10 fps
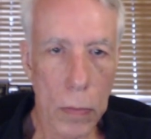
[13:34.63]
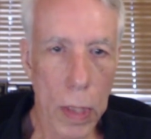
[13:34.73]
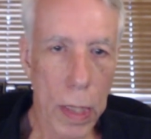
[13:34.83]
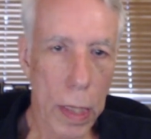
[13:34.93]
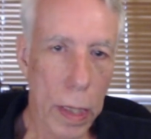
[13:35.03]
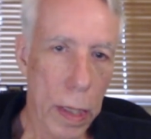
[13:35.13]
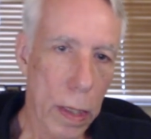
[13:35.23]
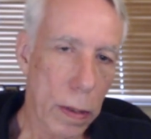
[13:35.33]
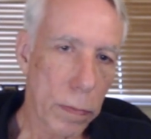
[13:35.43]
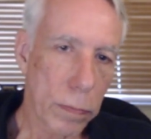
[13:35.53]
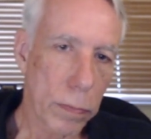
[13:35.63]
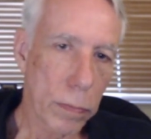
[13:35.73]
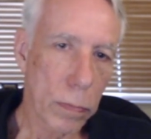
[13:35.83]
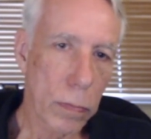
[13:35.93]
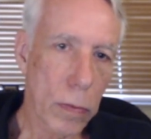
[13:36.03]
Okay.
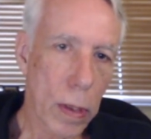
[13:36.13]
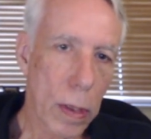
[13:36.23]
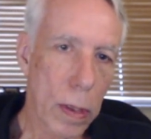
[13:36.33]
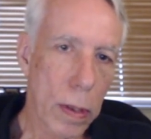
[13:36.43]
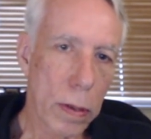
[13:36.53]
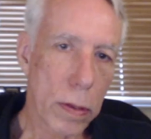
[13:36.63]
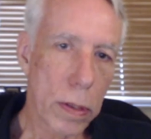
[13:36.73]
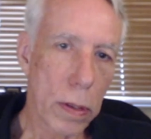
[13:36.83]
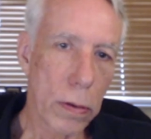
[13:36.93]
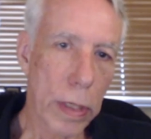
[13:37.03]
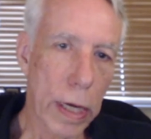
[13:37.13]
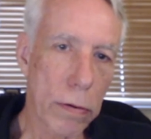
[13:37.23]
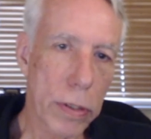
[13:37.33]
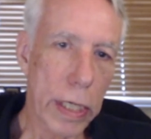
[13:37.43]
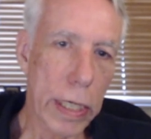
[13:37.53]
So yeah, I
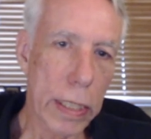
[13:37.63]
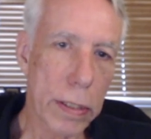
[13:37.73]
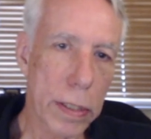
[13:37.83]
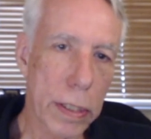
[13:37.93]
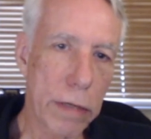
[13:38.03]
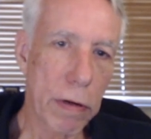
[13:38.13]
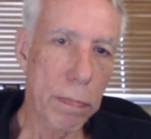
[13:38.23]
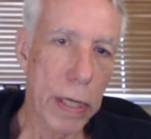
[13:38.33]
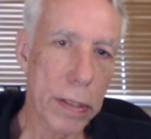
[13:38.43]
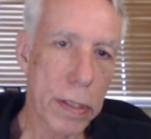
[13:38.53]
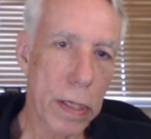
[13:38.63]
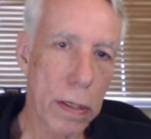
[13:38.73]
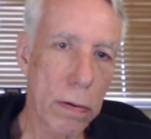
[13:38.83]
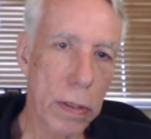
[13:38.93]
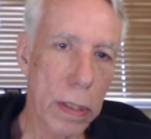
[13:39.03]
was thinking just give up that
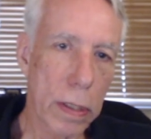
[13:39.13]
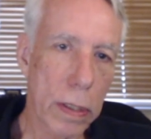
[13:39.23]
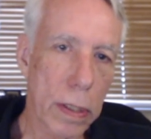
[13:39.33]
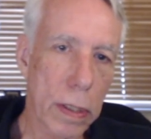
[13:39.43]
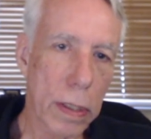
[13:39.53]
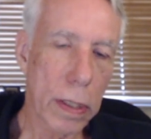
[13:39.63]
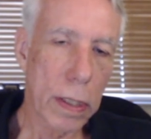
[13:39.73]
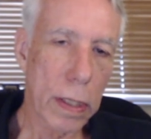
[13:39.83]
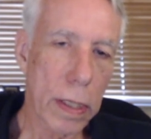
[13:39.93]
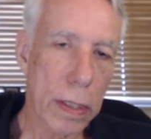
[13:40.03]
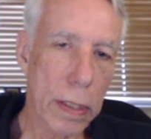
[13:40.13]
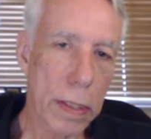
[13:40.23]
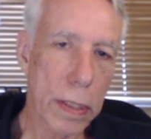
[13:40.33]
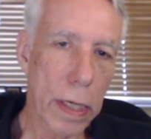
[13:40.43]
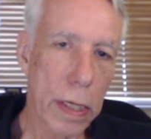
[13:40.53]
stone and cut
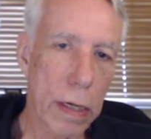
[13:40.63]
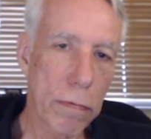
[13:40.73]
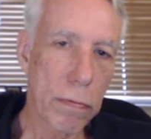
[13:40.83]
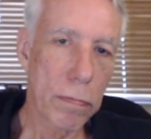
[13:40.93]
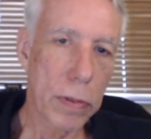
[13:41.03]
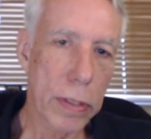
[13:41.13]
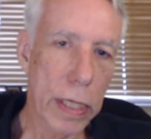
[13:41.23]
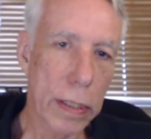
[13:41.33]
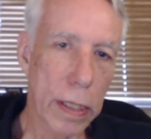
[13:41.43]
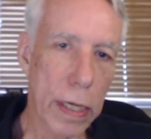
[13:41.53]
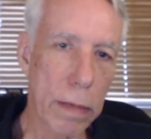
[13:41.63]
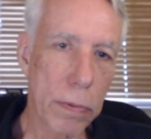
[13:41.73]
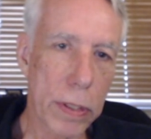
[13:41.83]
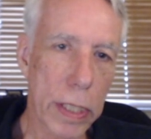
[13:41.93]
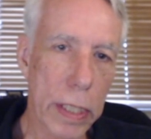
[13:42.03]
this guy off. Does that
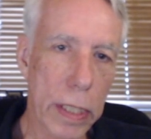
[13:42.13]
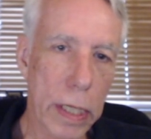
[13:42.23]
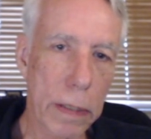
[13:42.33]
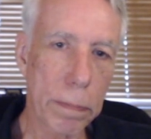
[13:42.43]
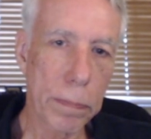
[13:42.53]
accomplish anything?